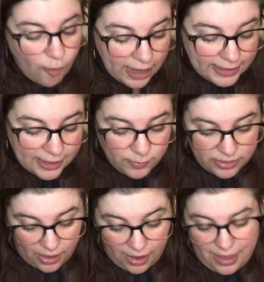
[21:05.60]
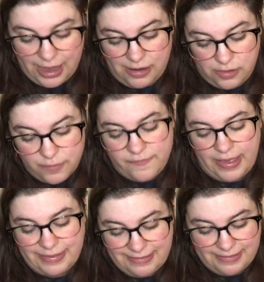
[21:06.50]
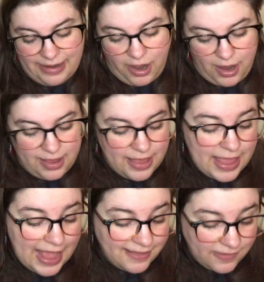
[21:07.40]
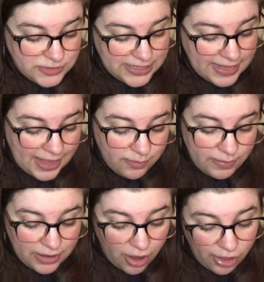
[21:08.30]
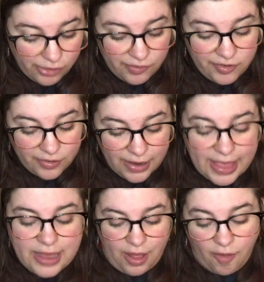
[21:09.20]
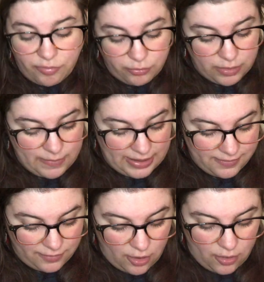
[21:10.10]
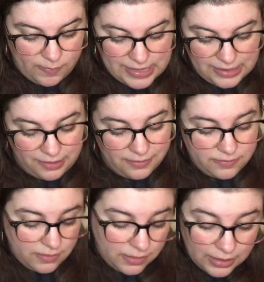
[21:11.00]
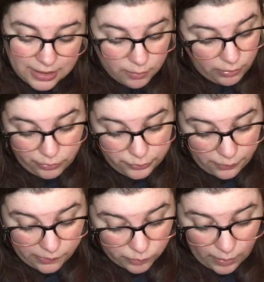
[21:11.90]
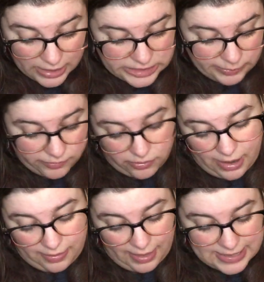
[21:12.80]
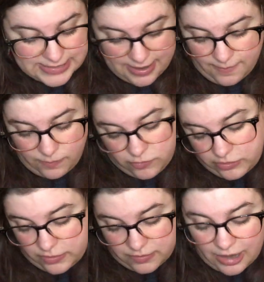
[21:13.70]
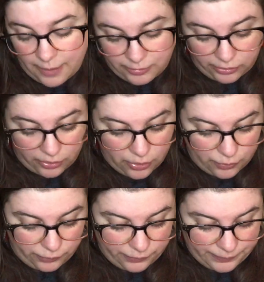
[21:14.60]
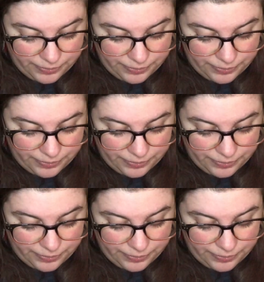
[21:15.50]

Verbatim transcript: wide-eyed with awe at a new face to stare at, as if she hadn't been hollering her head off three minutes ago because, well, who knows why she was crying that time. She just stopped on her own.